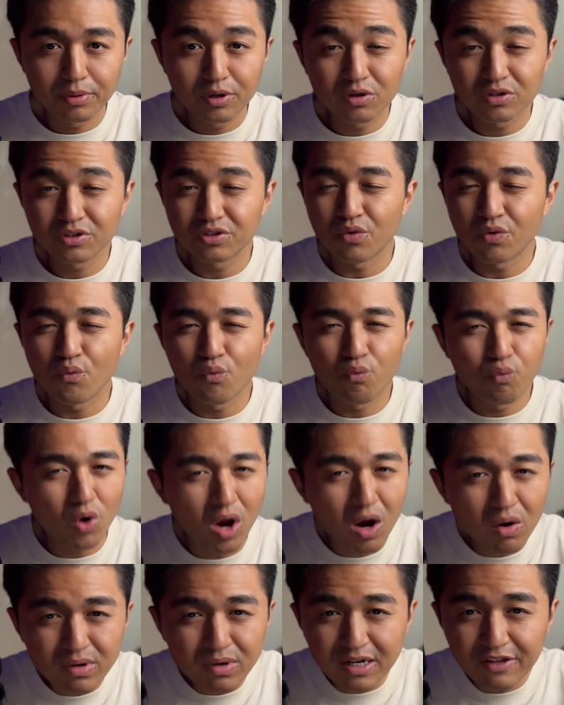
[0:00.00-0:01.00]
because
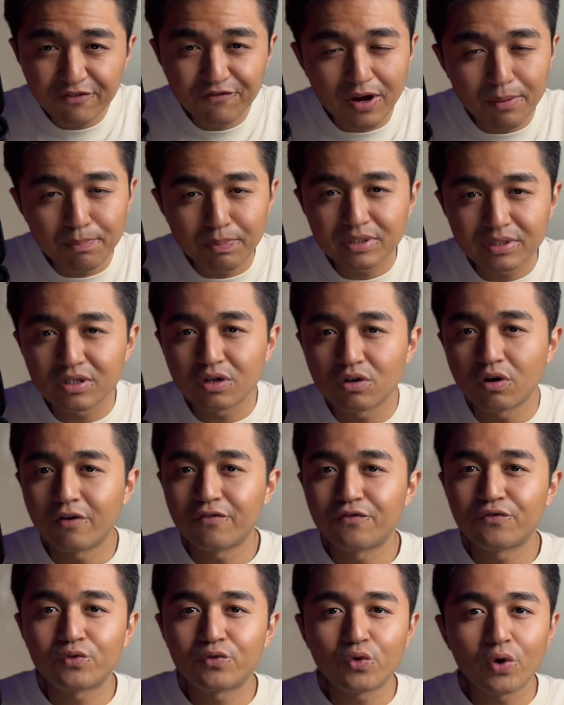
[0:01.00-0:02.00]
around 95%
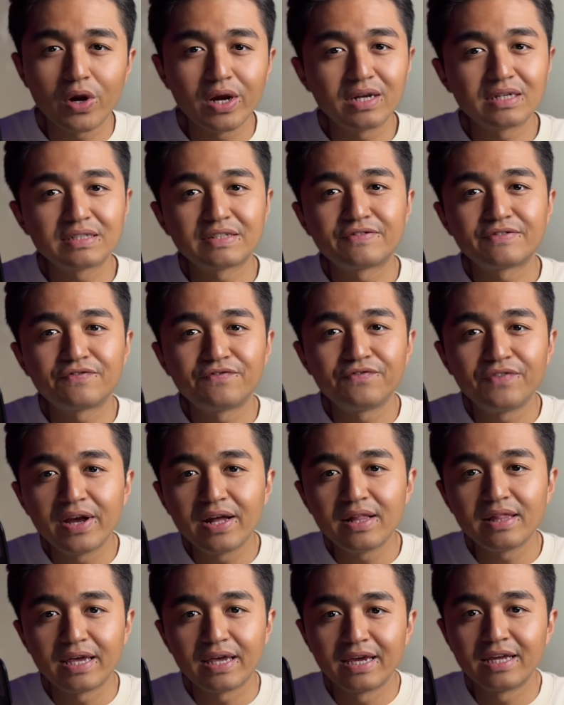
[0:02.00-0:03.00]
of traders
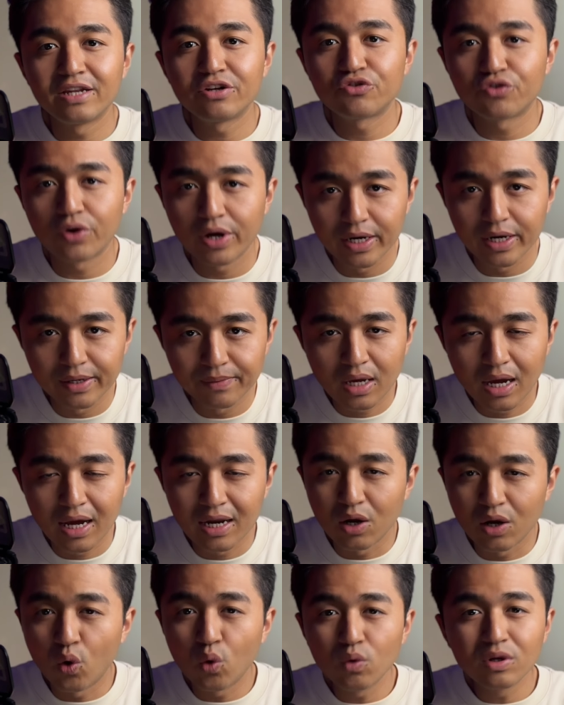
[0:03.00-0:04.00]
fail in trading
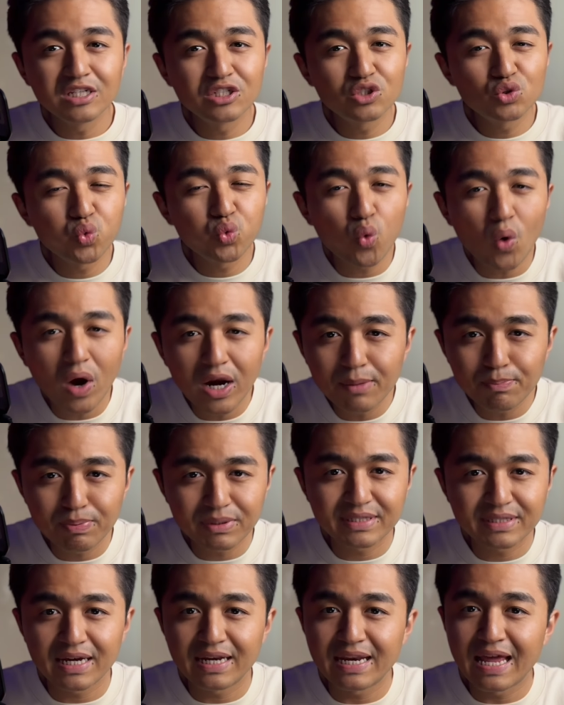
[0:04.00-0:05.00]
and only
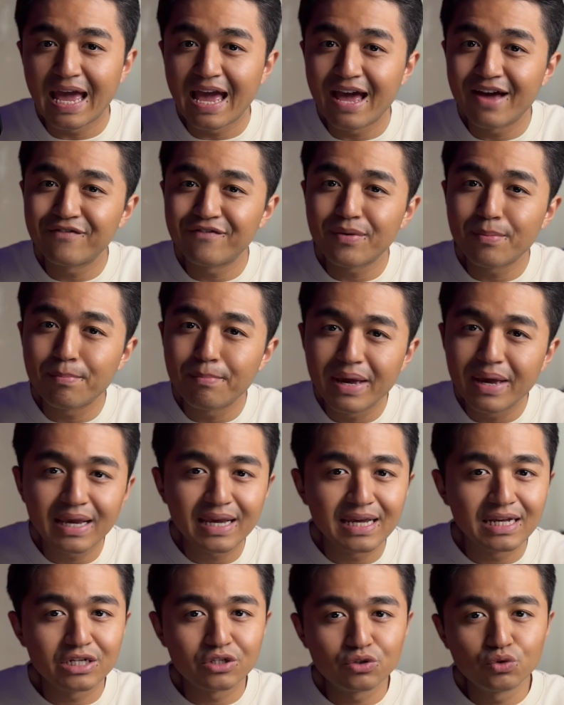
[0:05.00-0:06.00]
20% ever
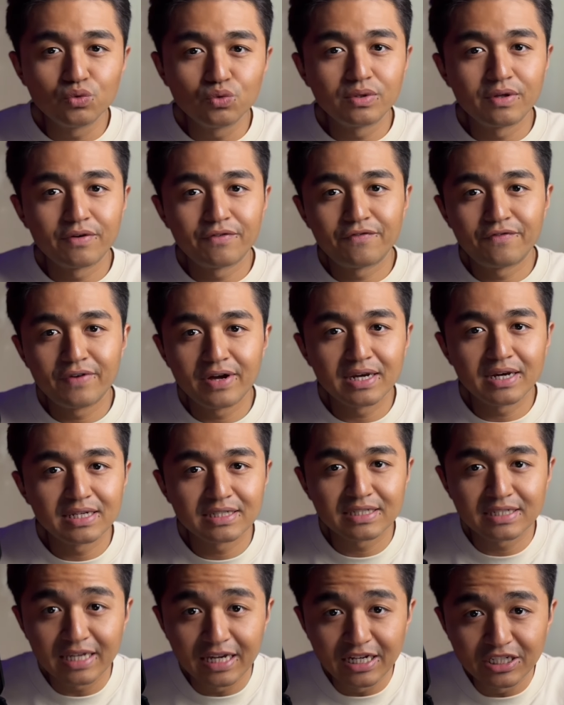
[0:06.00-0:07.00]
make it to the funder
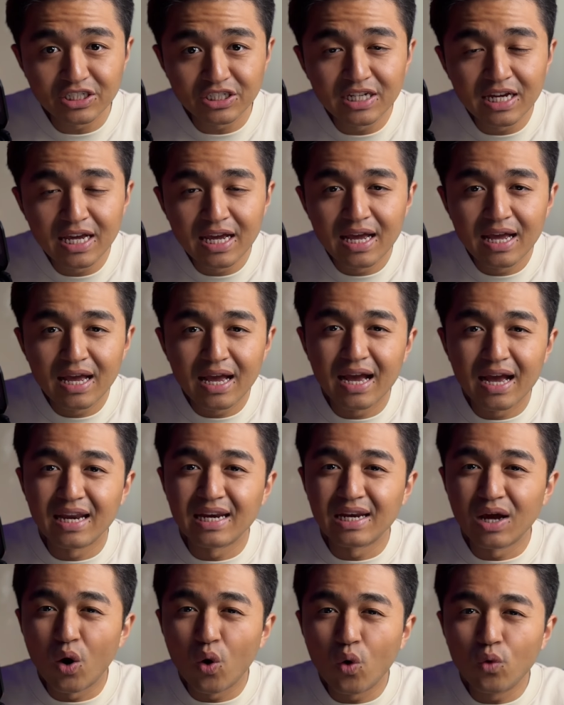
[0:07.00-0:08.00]
stage
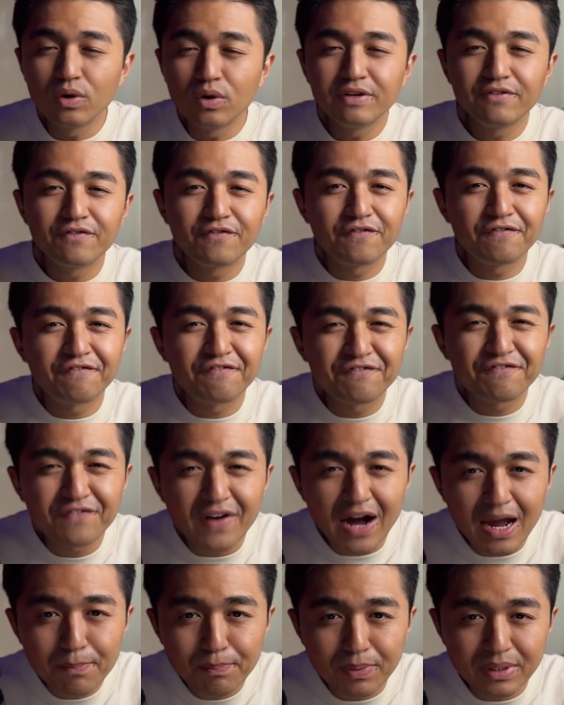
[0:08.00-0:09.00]
and only
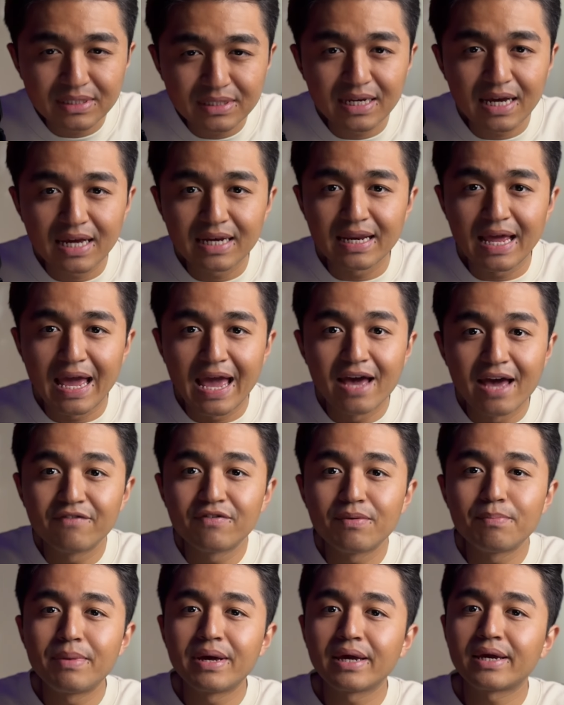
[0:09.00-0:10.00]
5%
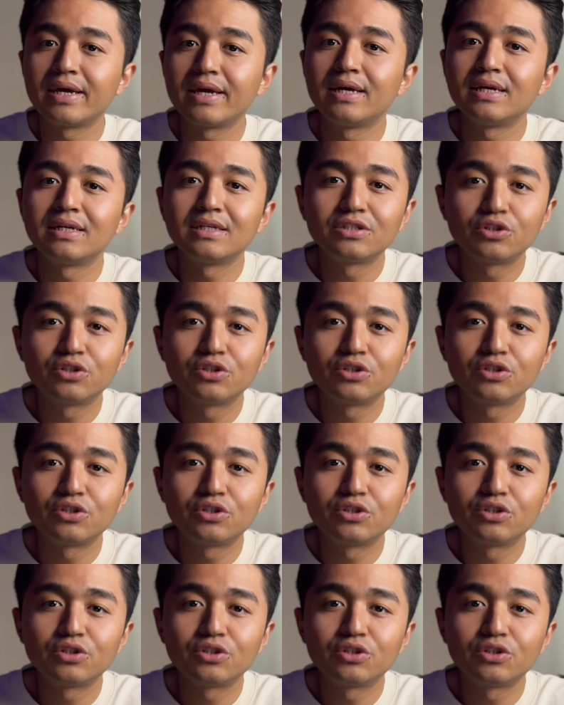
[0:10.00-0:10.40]
ever make it